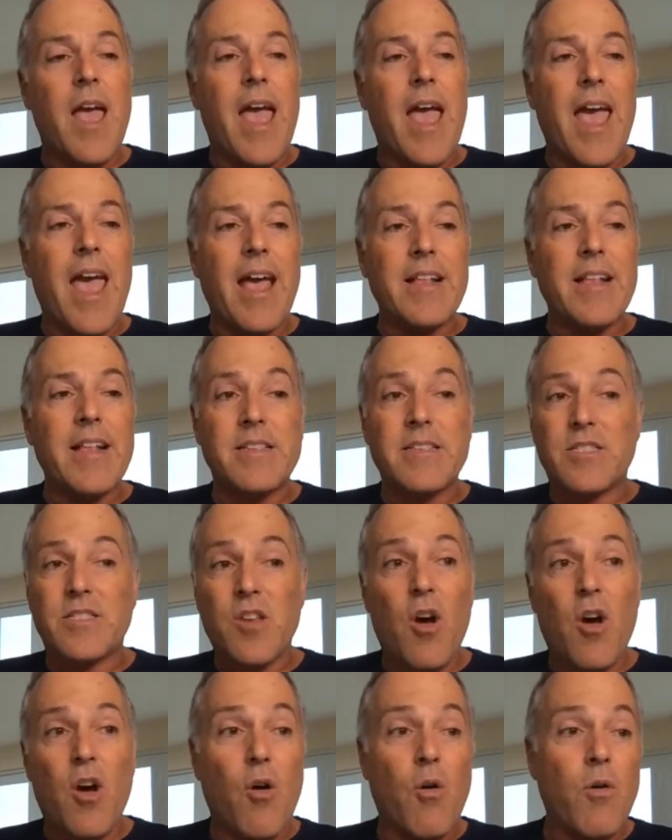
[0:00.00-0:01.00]
And
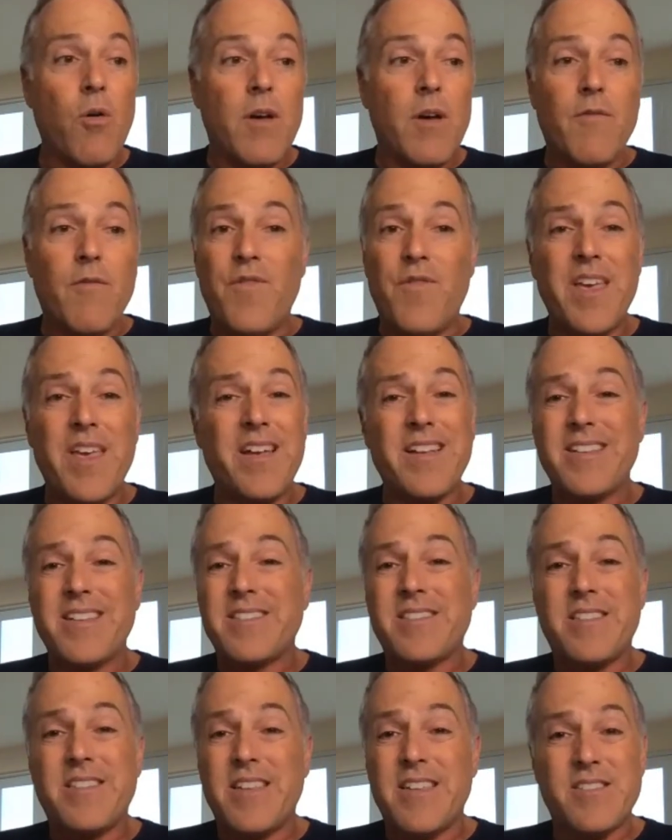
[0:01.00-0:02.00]
so Via
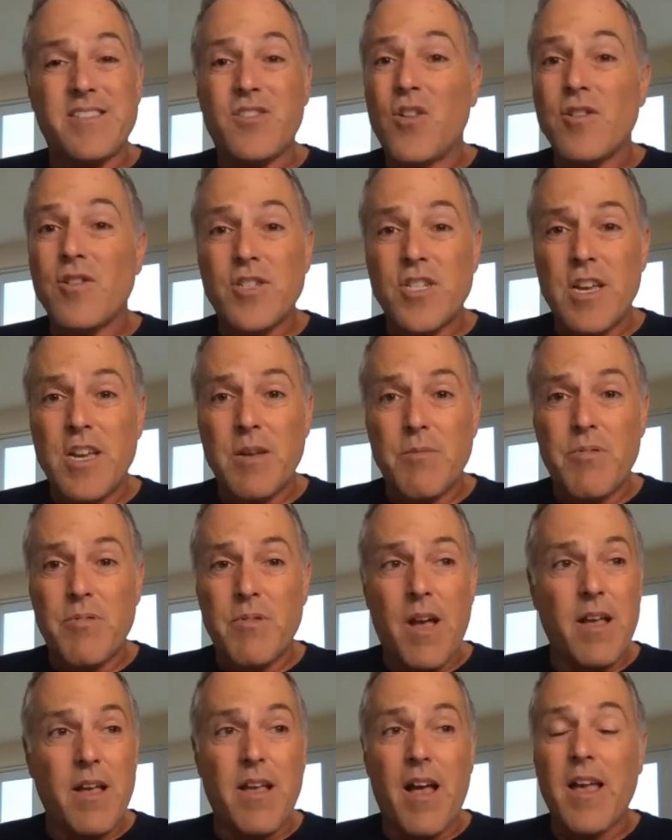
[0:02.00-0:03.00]
is dirt cheap.
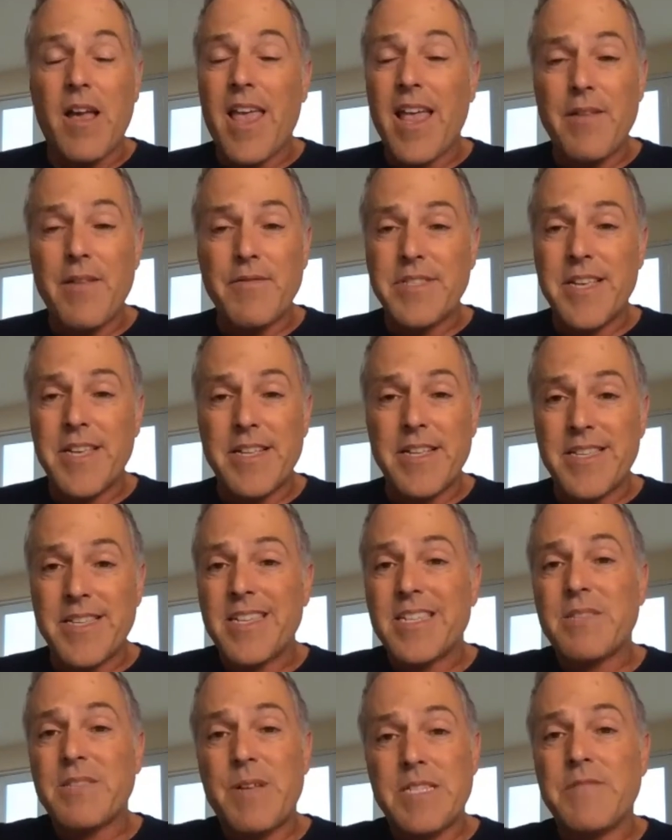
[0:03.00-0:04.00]
I can't even say it's
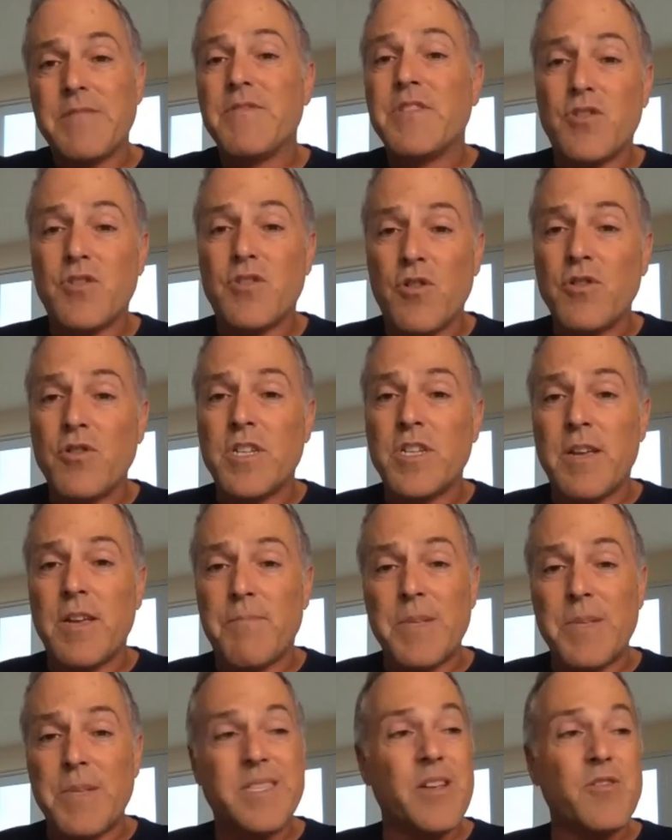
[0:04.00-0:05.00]
inexpensive. It's dirt
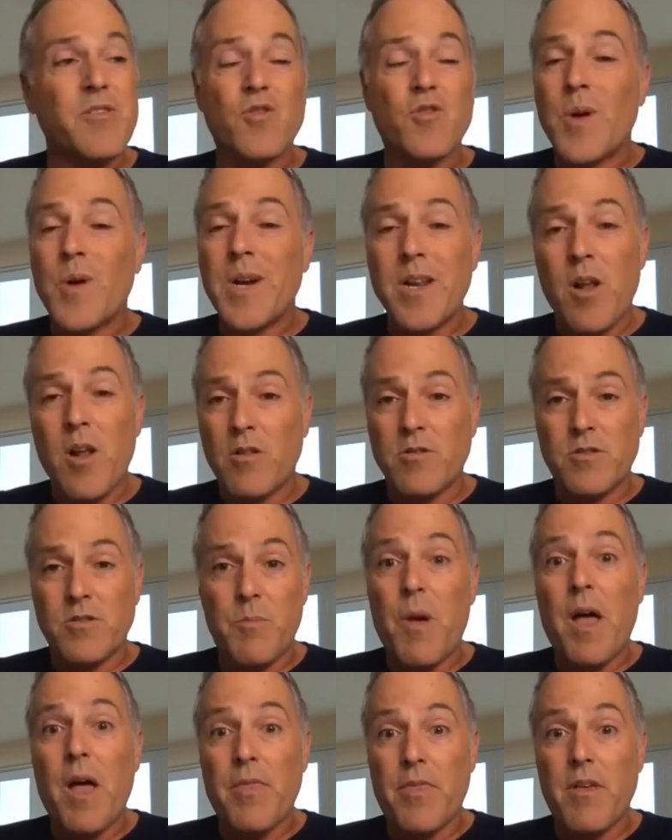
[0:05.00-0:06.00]
cheap. It's under $20 a
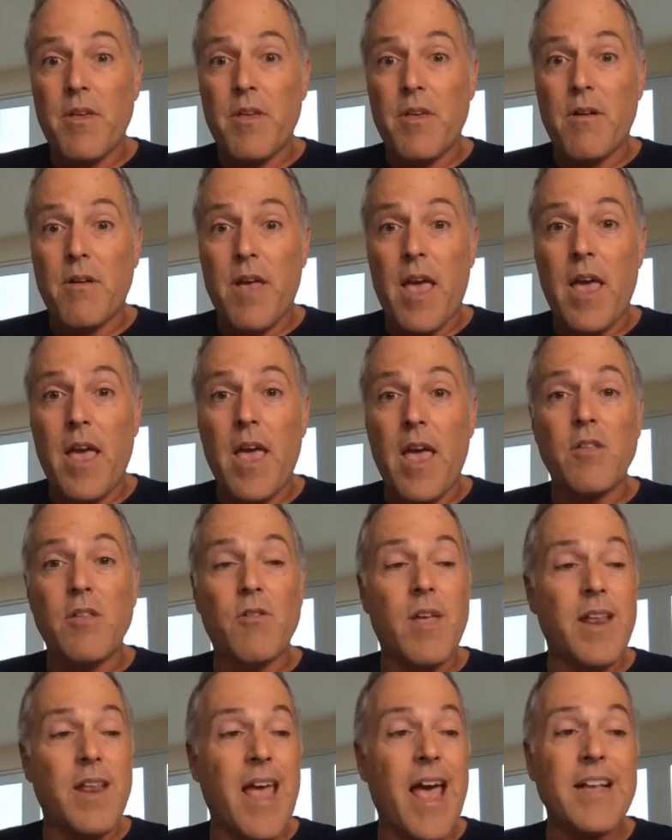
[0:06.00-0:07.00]
month. Okay. And you
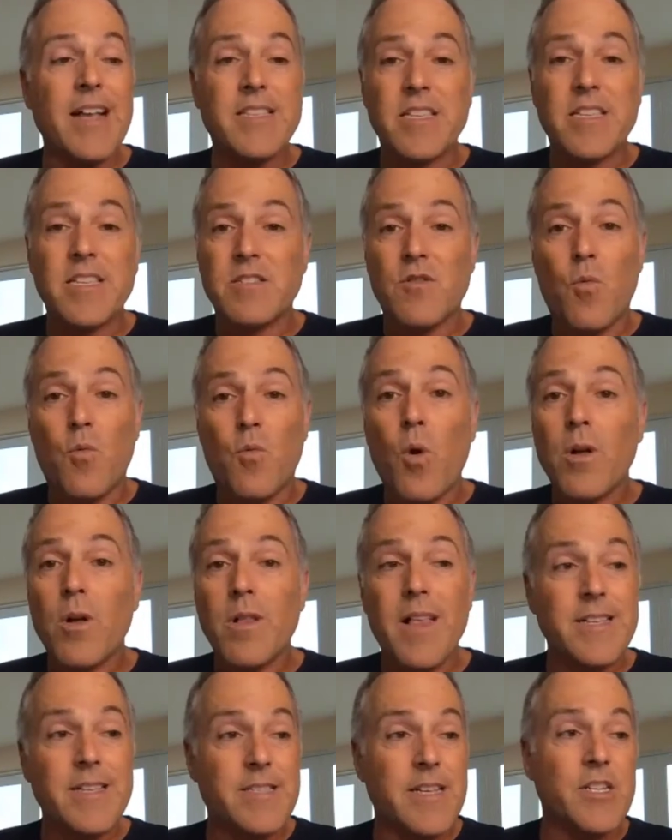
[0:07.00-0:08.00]
get access to
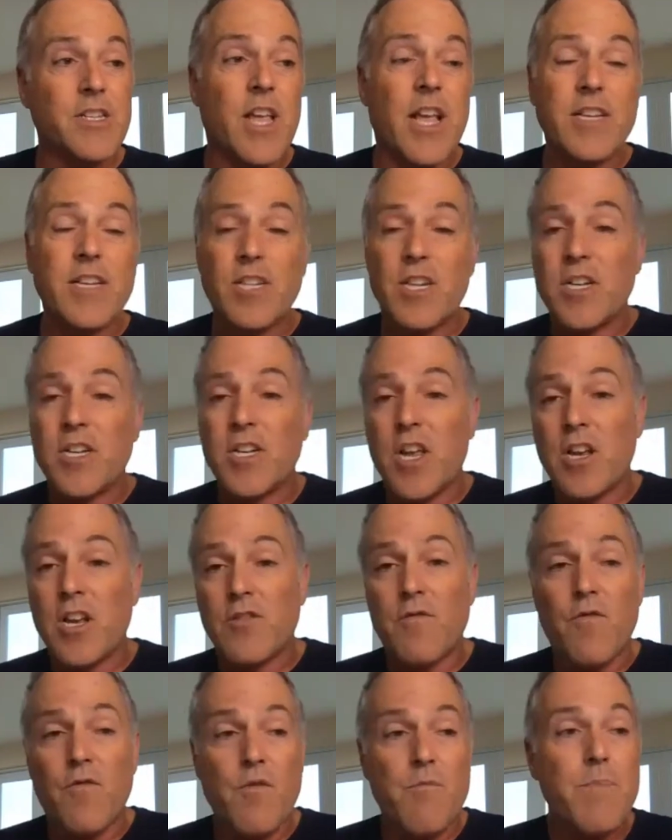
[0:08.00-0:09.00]
world-class education.
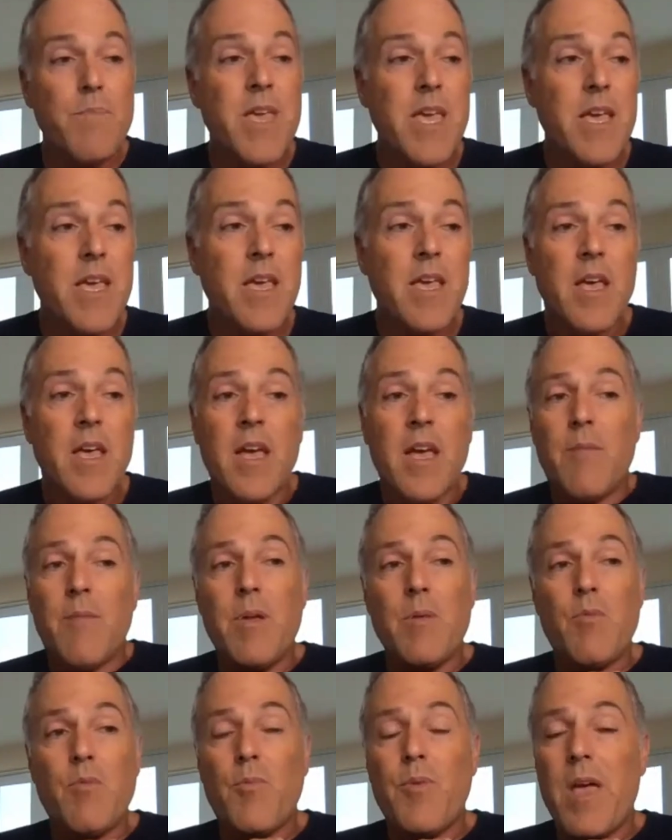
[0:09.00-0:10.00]
Education for me,
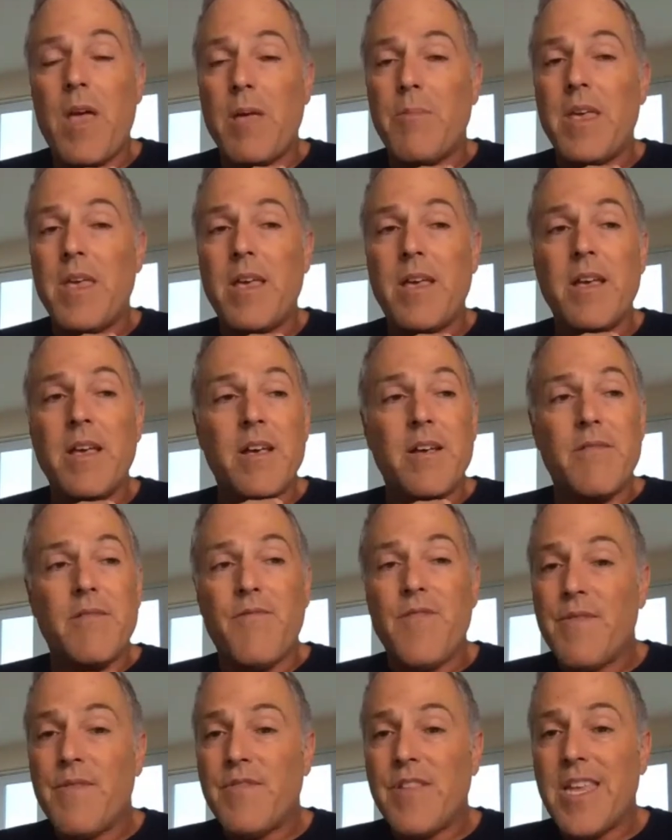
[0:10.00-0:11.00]
people pay me
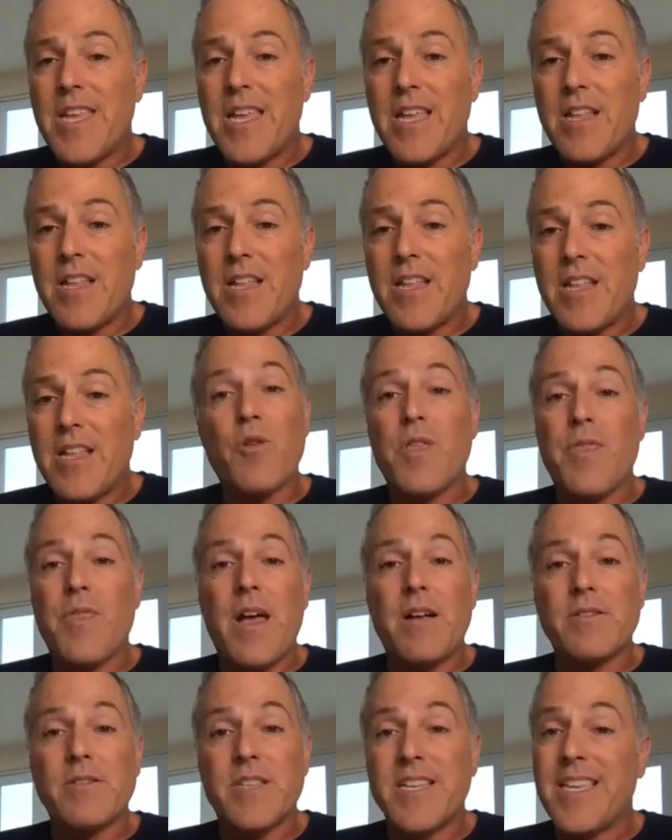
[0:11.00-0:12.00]
15 to
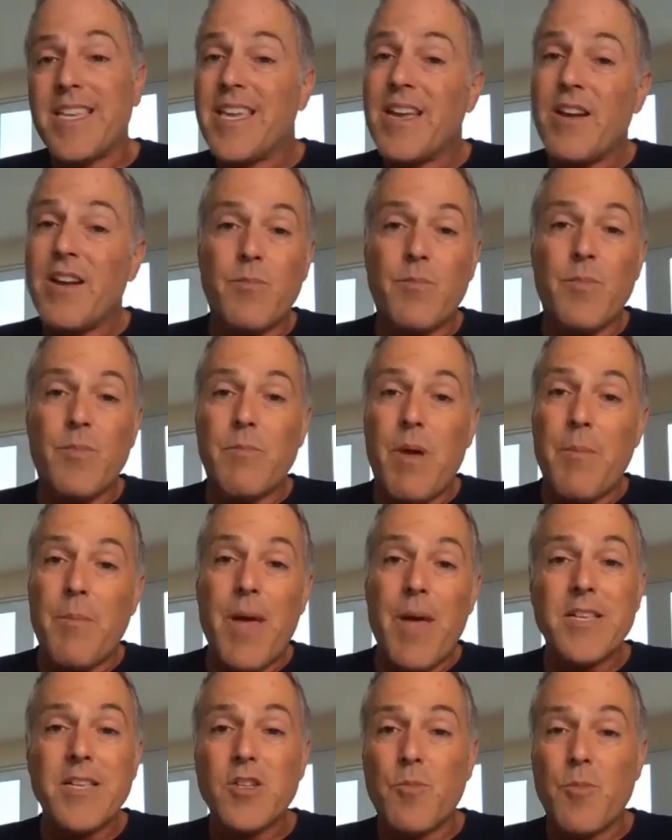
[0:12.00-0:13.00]
30,000 a year to be in my
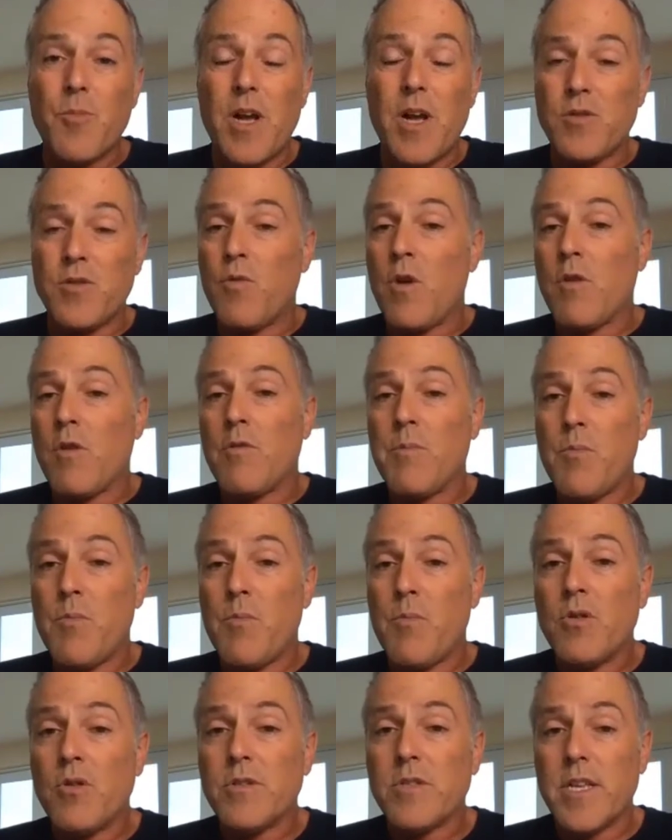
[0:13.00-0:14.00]
masterminds or work with me
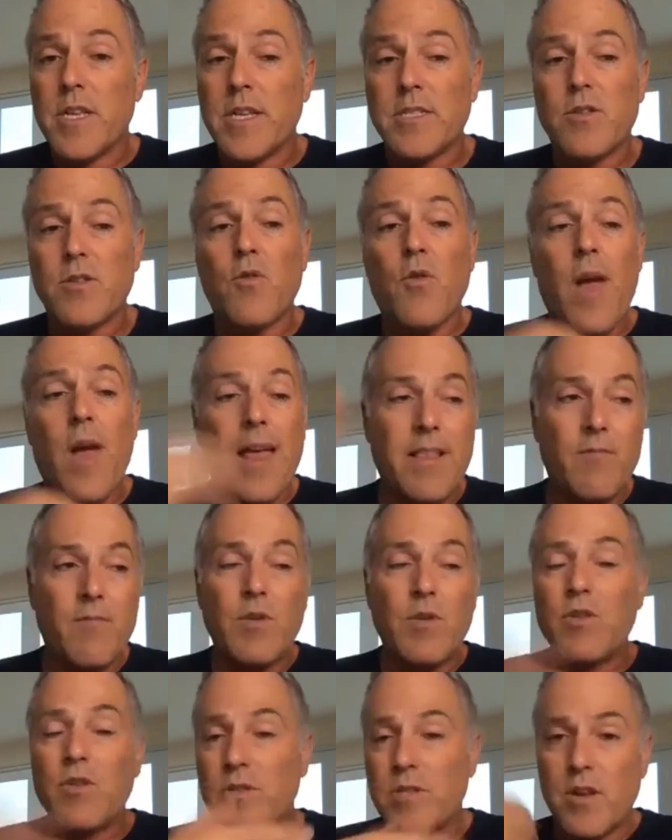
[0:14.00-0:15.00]
personally. So granted,
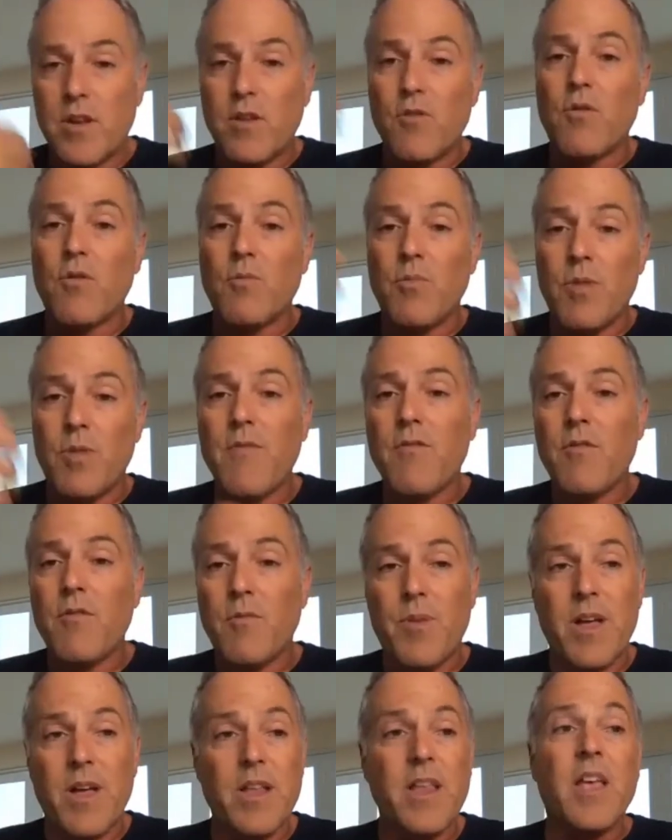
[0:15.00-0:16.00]
we do this on a group level,
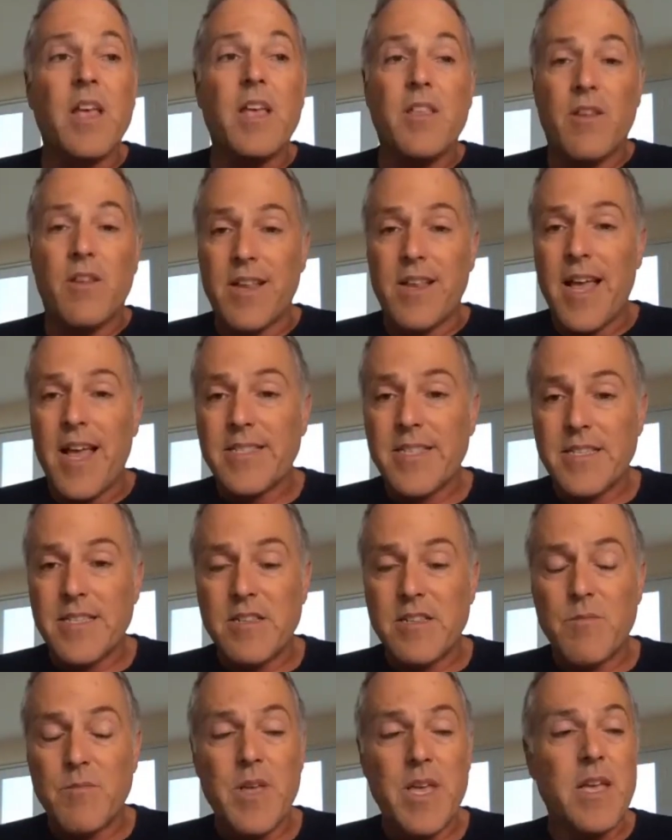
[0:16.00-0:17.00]
but you get access
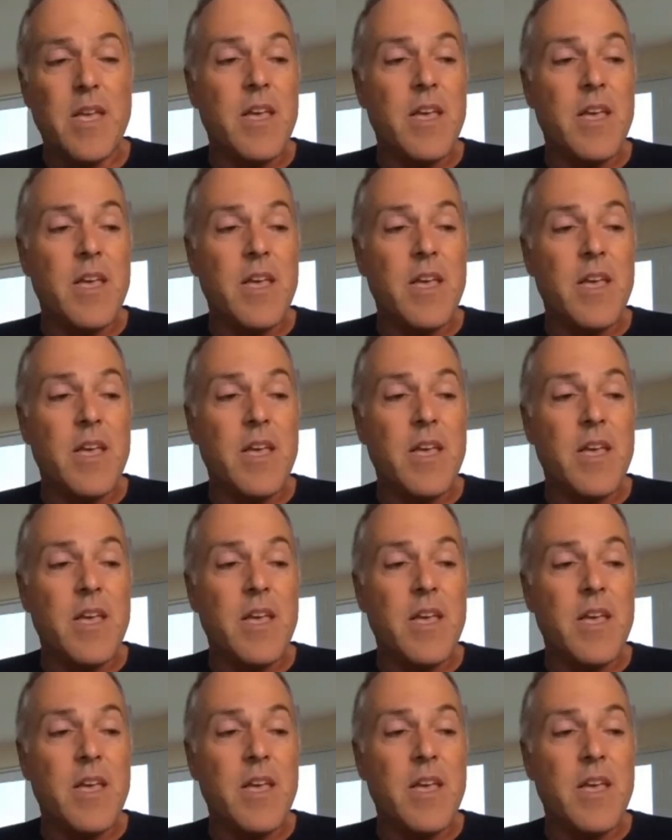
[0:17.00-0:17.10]
to me.